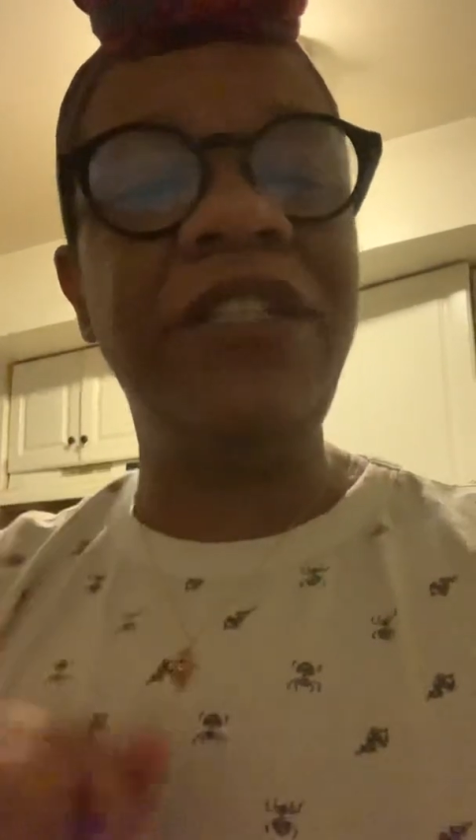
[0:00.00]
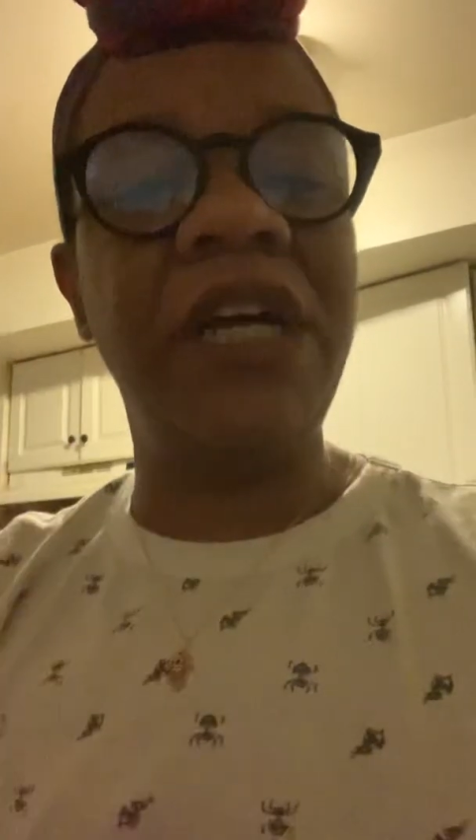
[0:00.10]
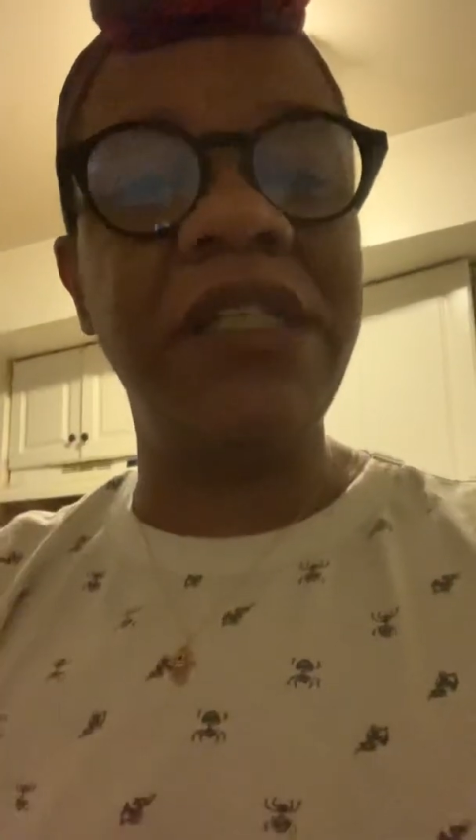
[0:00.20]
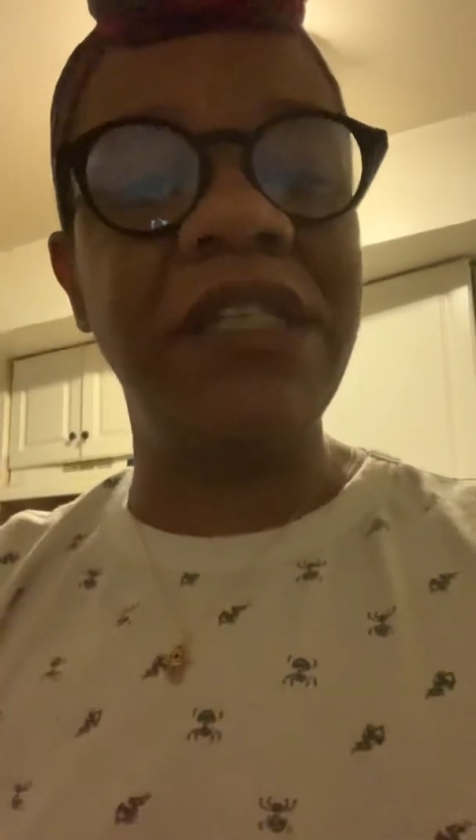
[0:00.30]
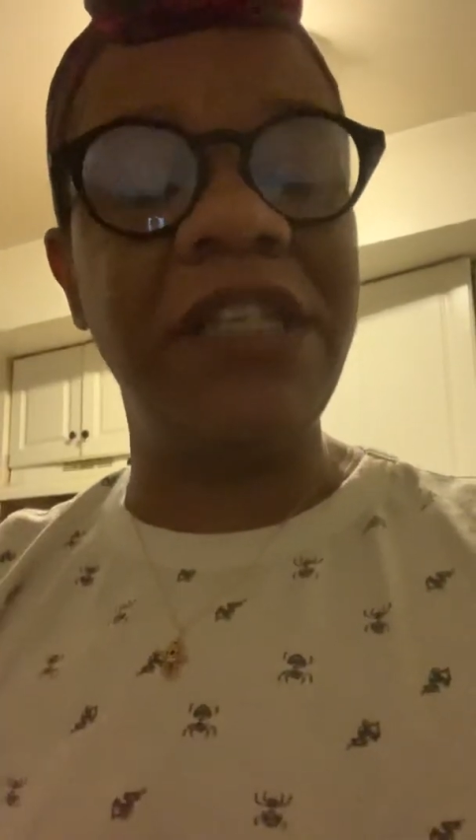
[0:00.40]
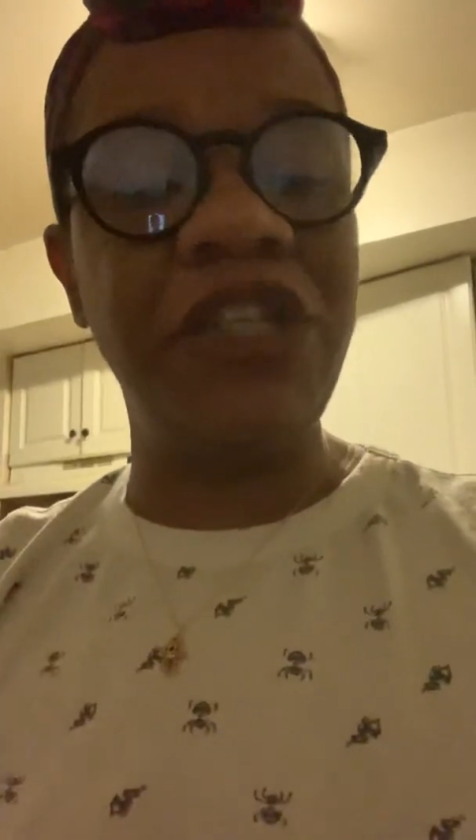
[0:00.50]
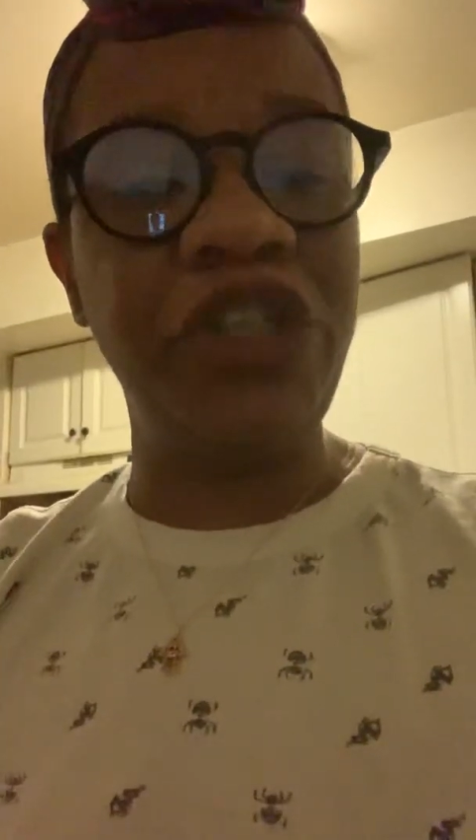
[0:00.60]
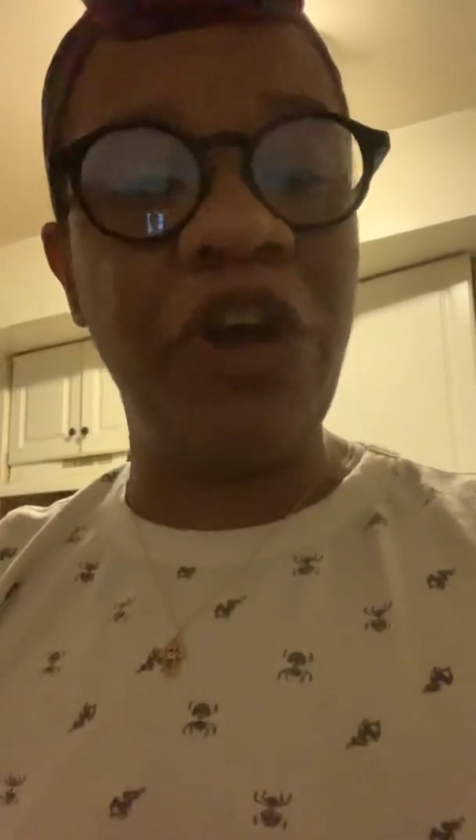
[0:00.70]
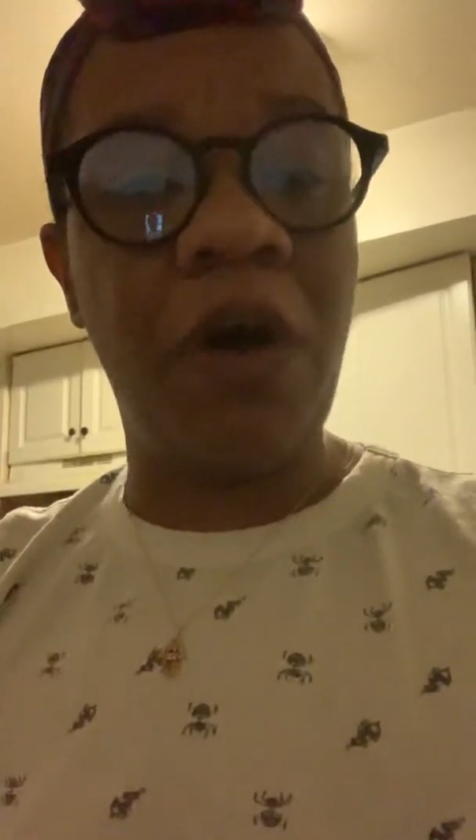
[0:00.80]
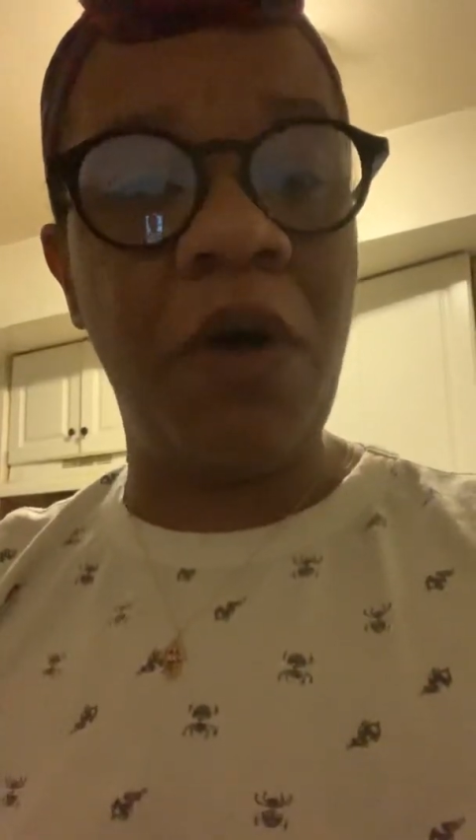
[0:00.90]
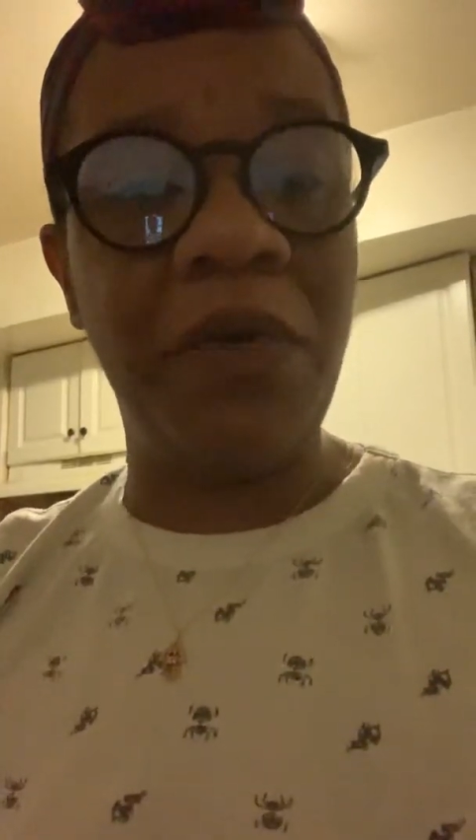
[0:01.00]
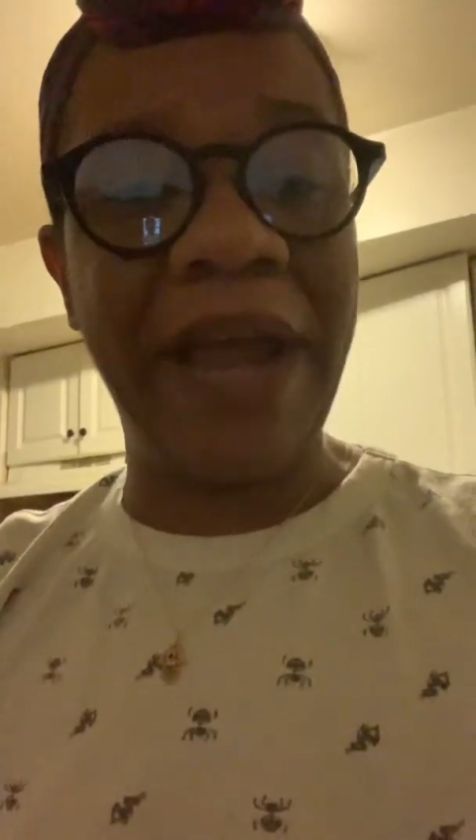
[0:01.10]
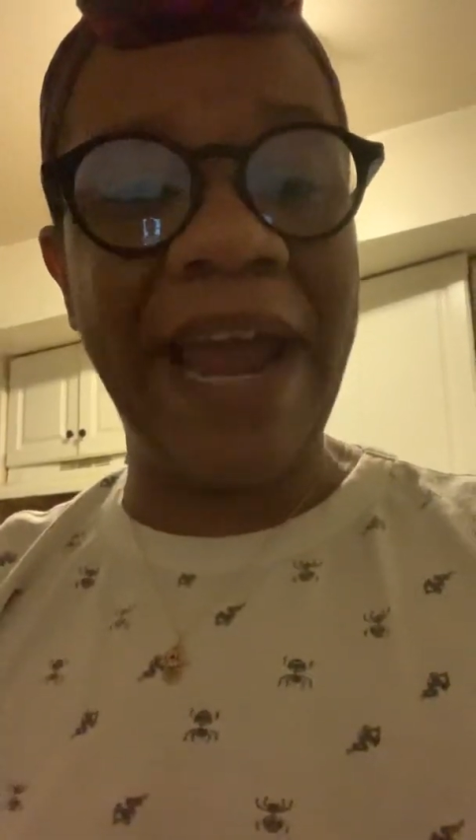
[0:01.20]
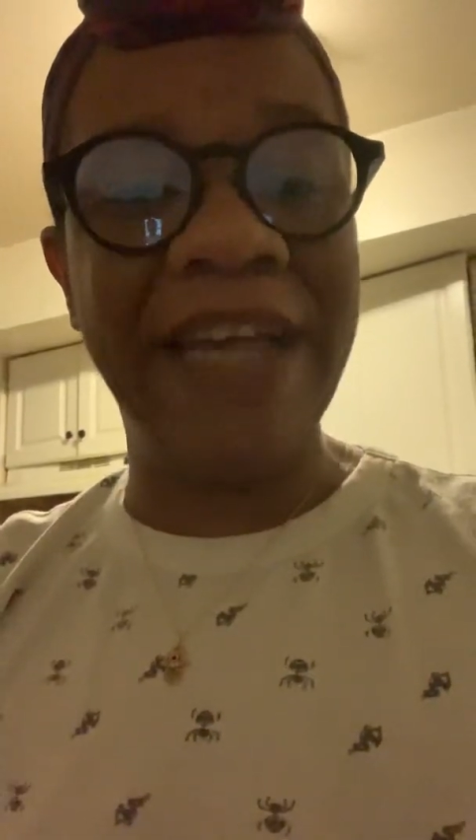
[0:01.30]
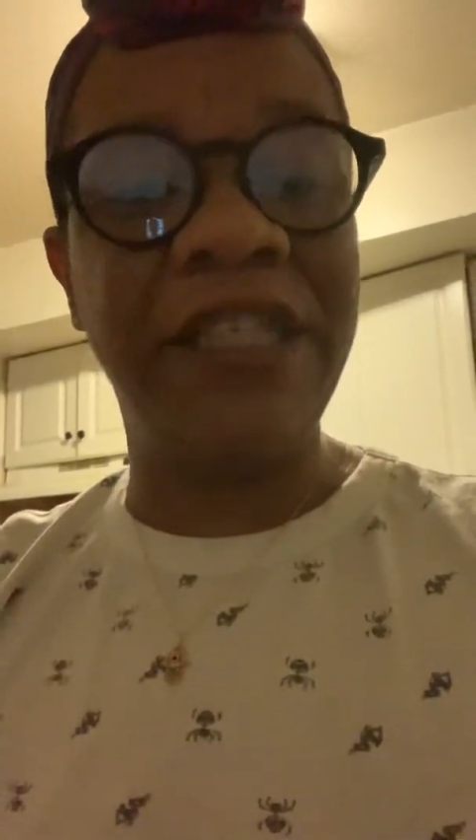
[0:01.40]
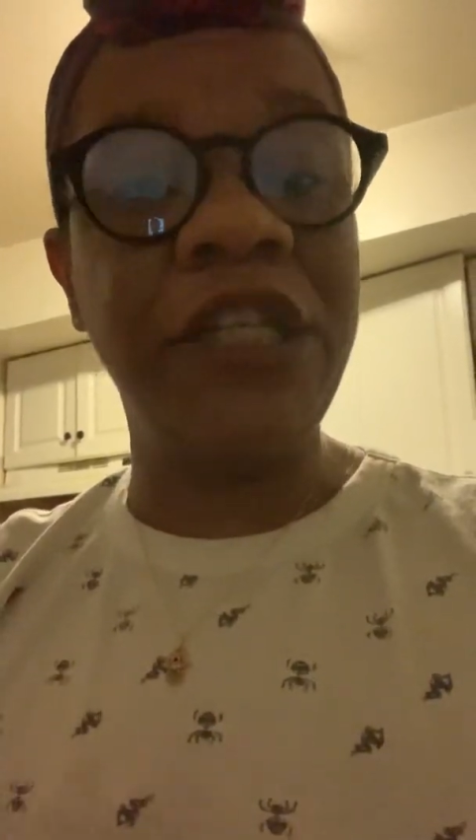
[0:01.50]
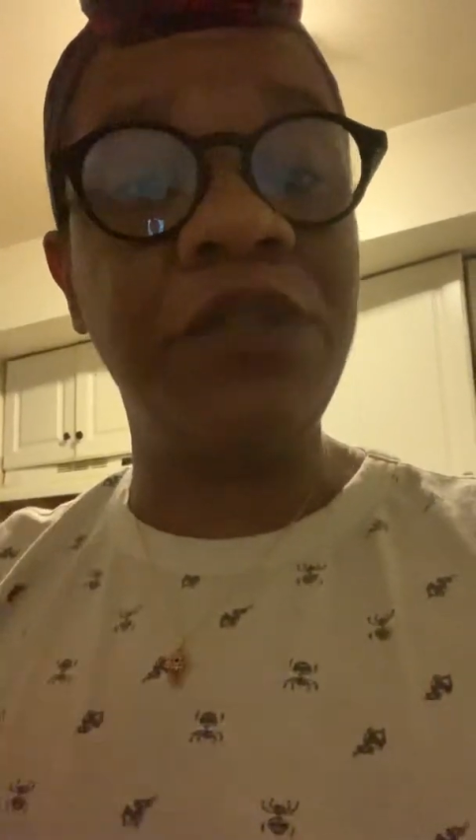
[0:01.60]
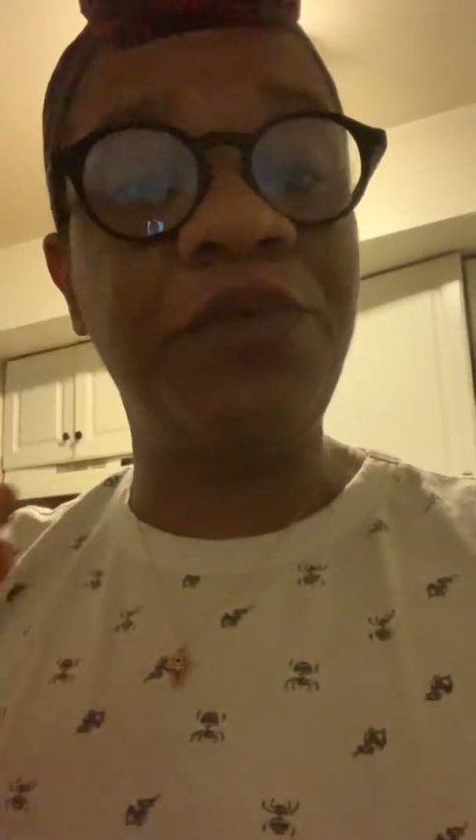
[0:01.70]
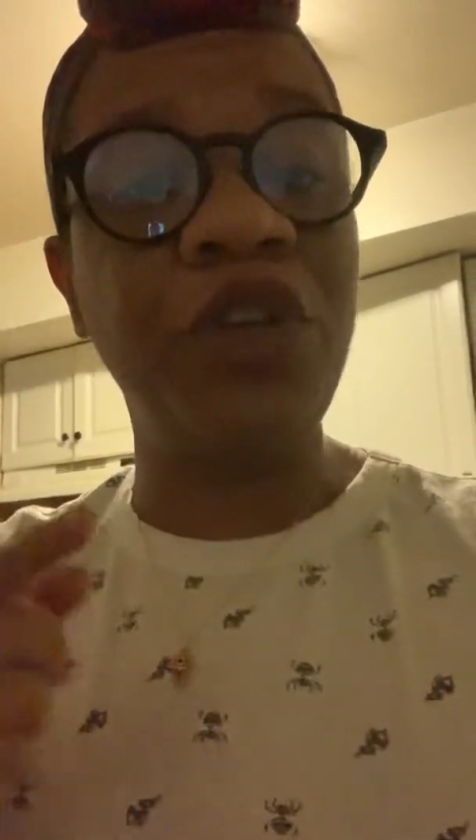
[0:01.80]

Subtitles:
justice into your own hands. It is for